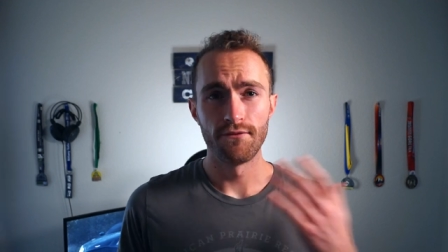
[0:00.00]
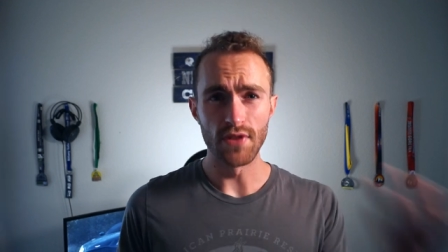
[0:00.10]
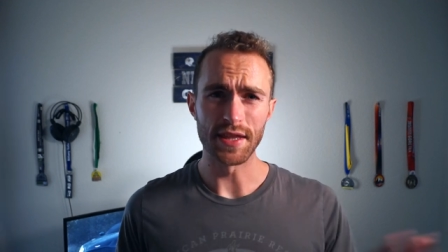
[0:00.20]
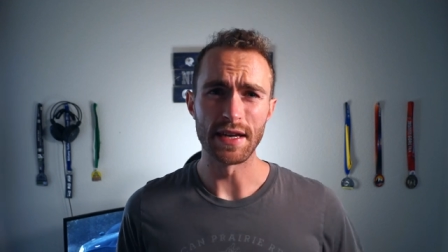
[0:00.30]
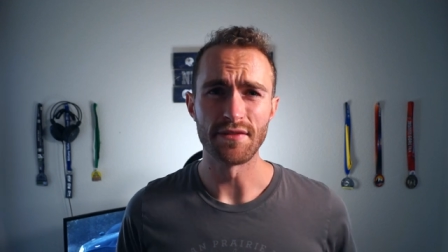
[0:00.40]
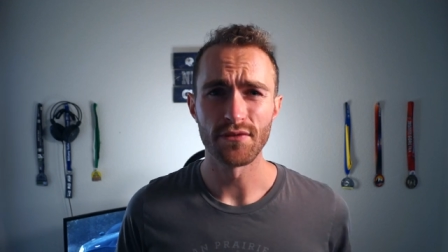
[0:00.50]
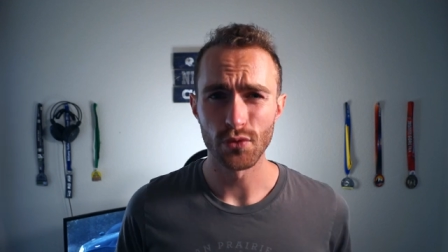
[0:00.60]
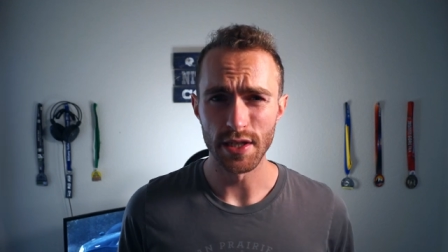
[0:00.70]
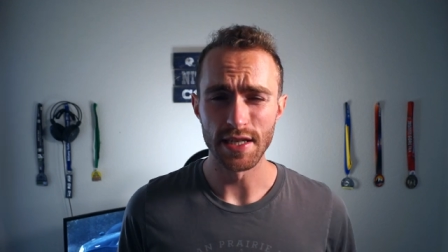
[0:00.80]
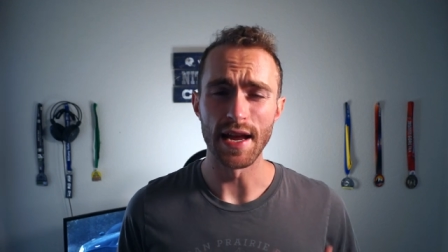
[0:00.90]
Fifth night
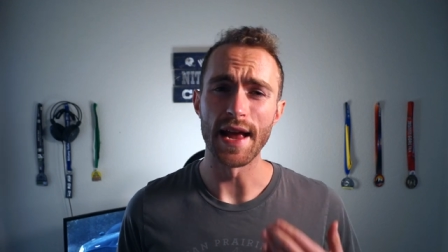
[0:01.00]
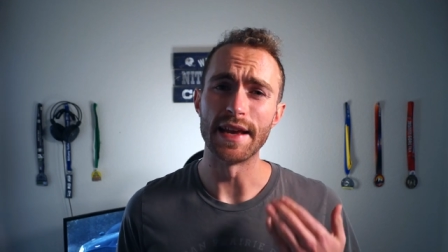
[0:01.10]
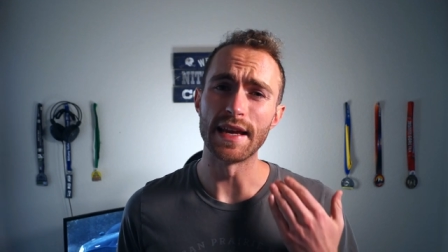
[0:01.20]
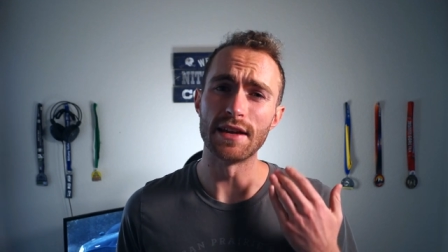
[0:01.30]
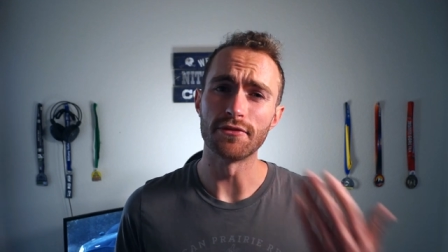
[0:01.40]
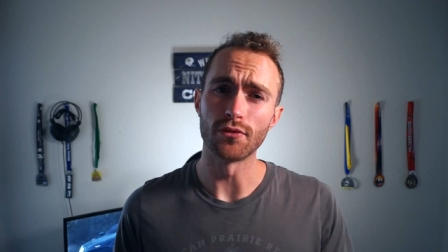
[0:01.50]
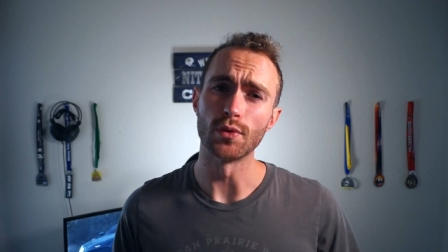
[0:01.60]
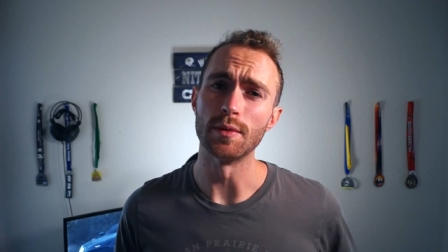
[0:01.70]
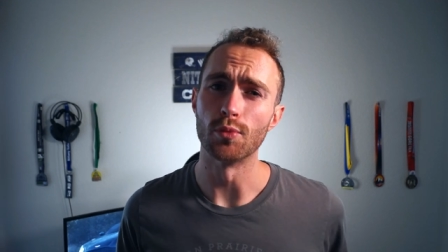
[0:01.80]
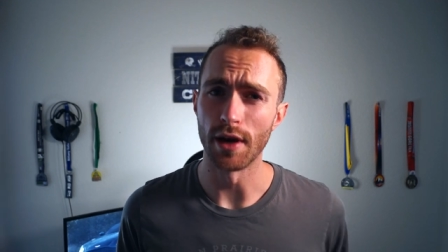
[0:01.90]
free and a
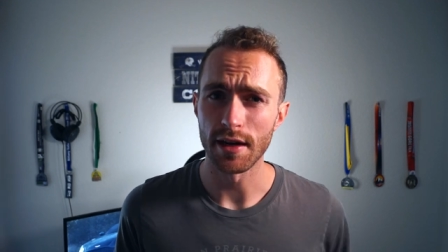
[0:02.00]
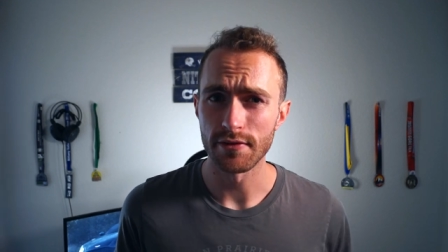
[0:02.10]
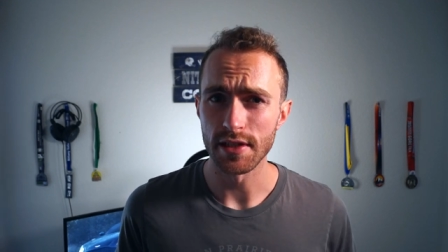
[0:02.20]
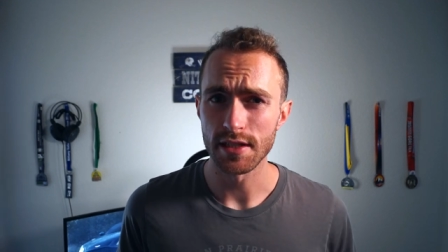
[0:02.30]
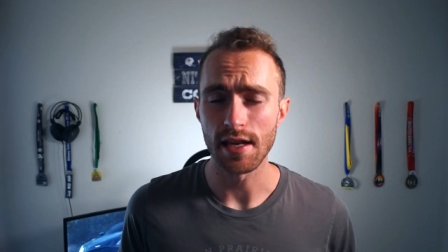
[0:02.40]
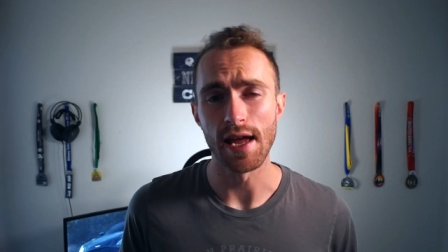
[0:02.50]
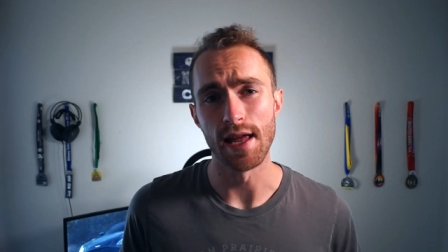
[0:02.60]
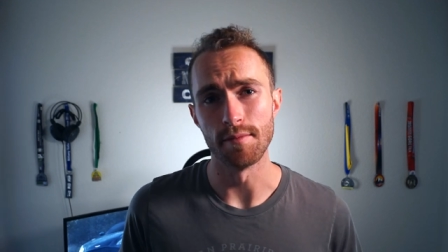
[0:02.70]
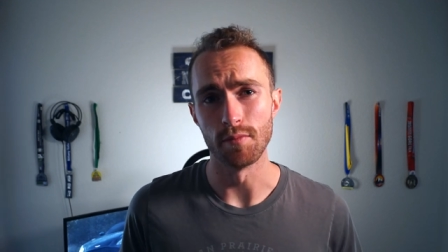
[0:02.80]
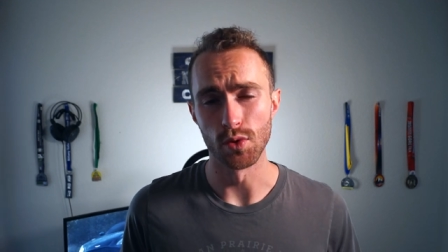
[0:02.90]
free breakfast at